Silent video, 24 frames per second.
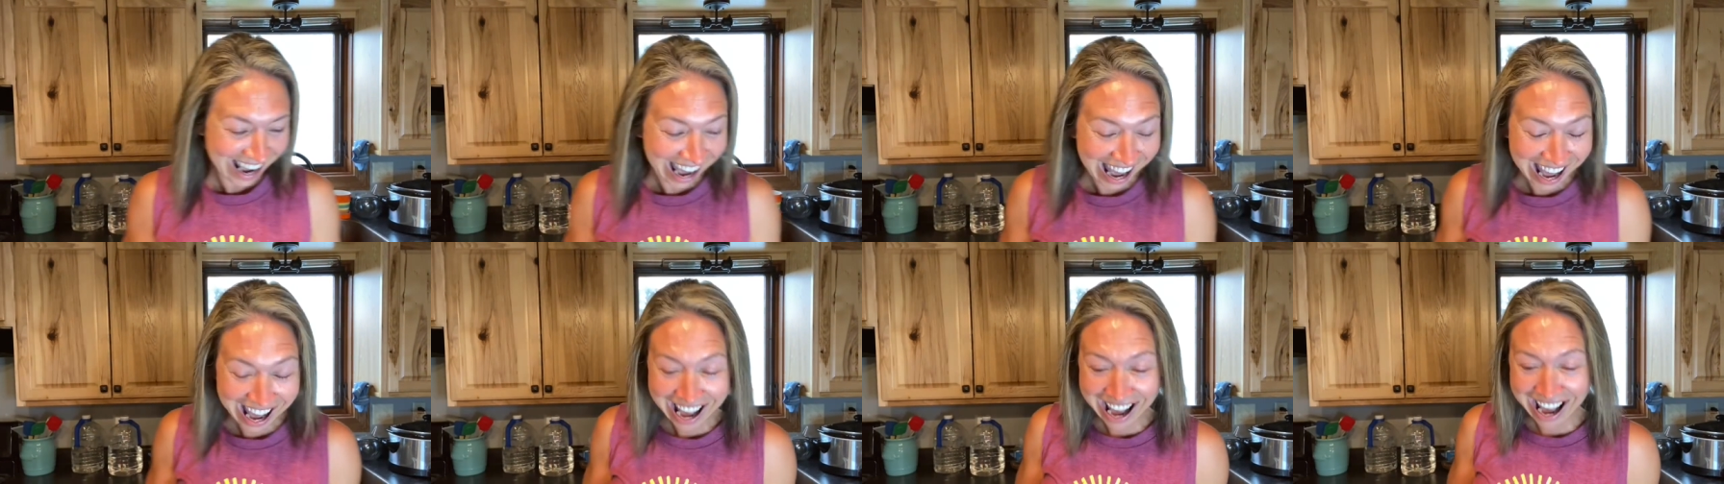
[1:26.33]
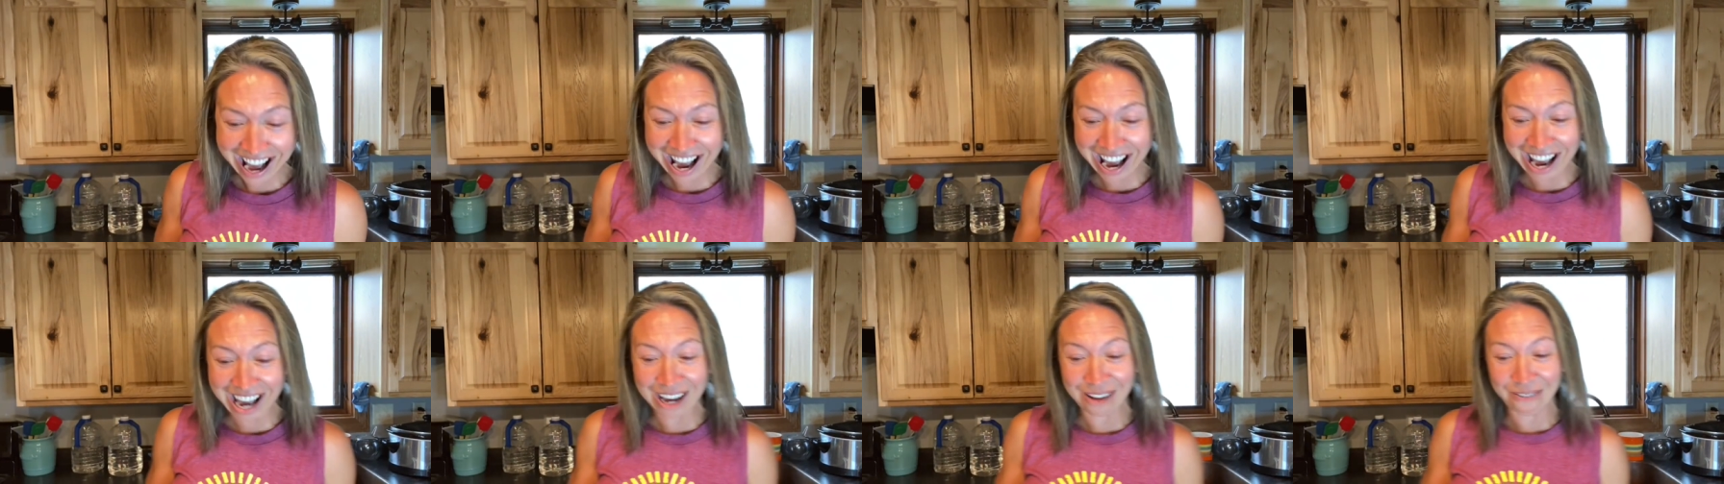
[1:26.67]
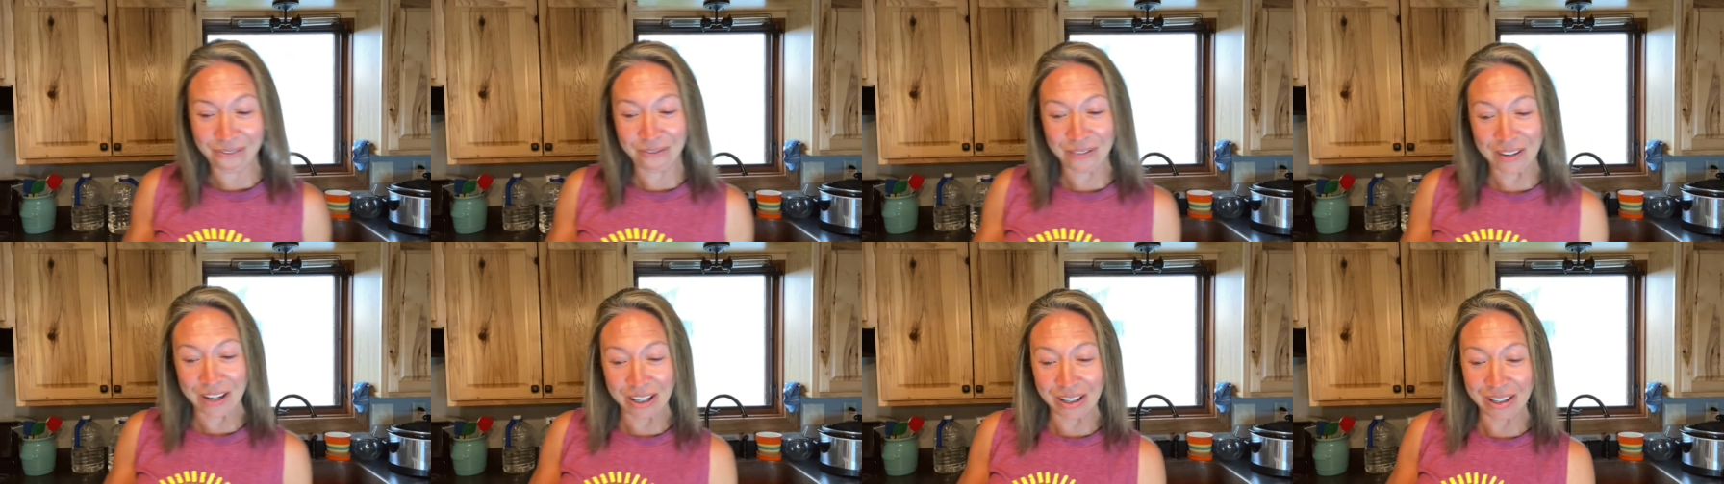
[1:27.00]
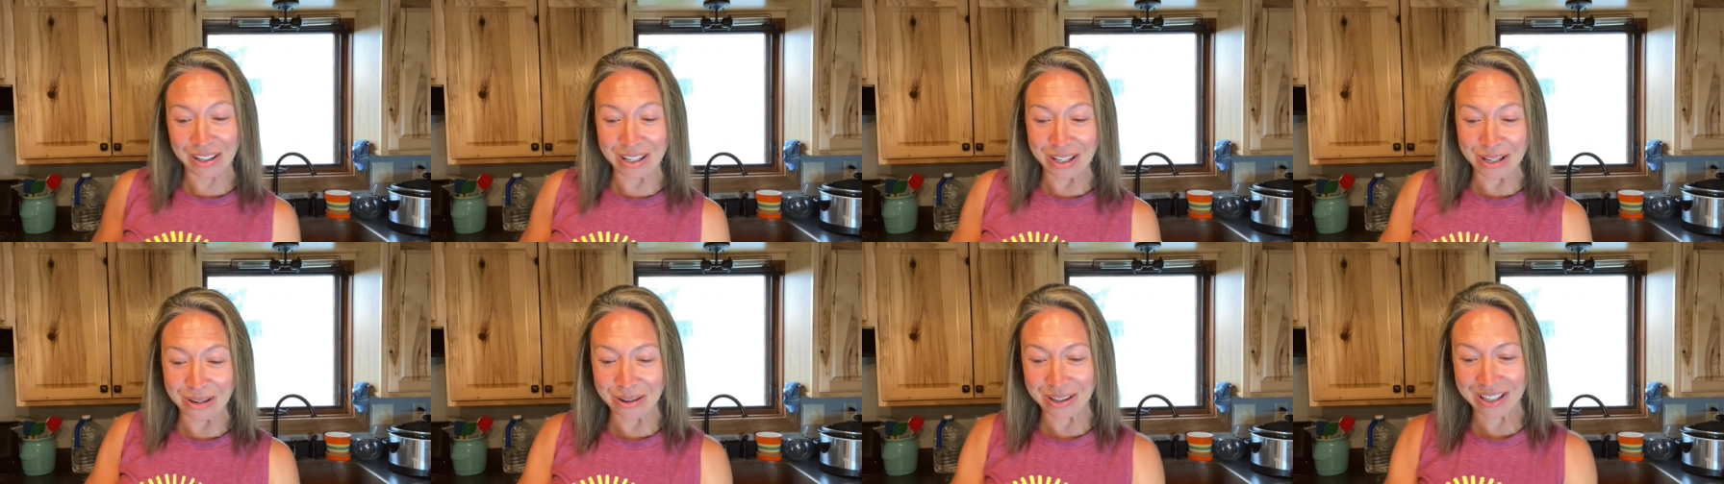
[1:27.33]
I feel
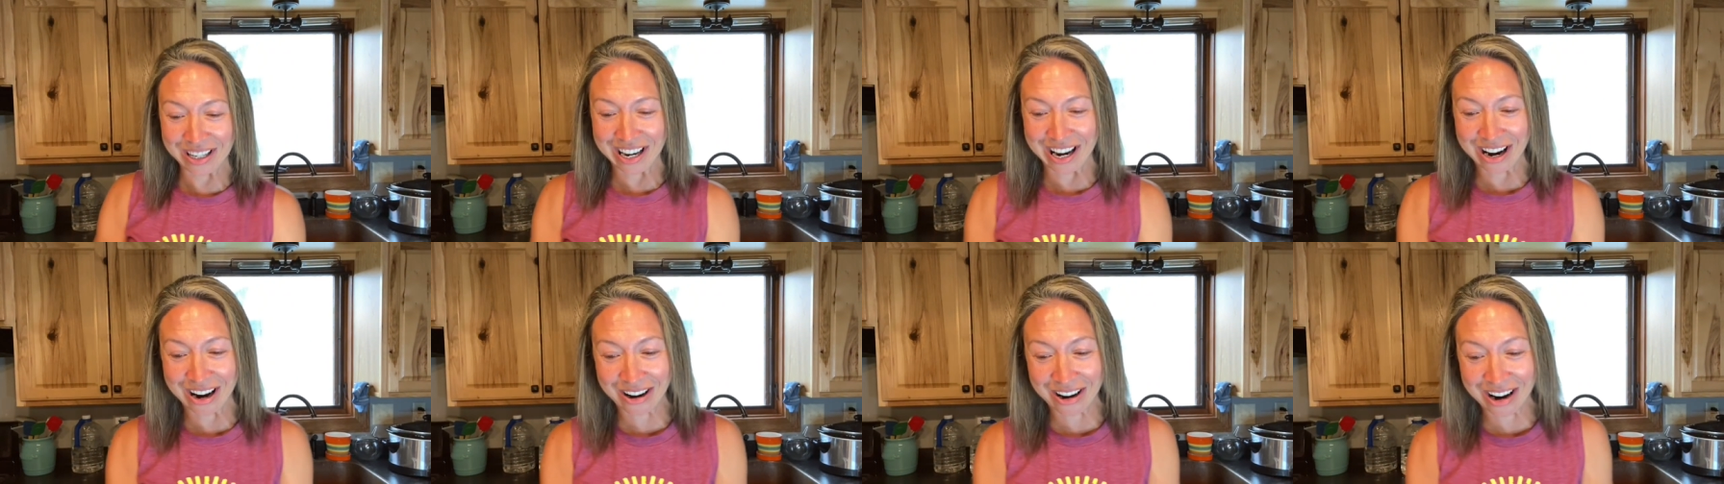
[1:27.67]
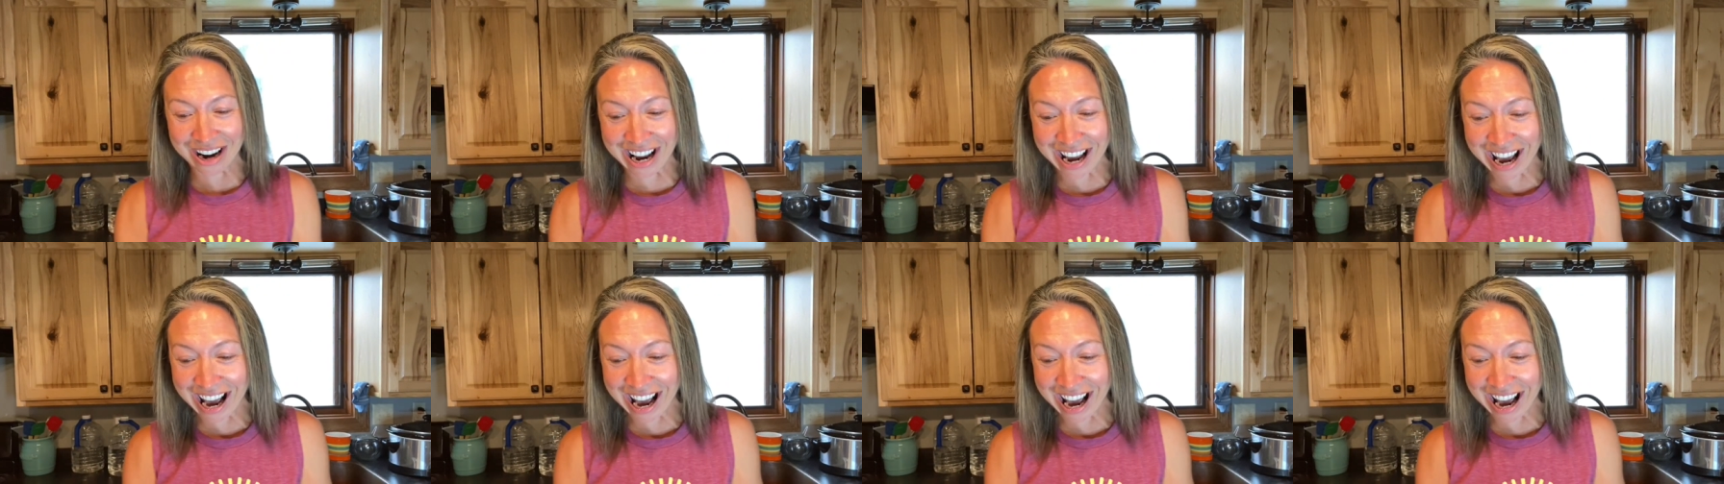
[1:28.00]
you, Carrie.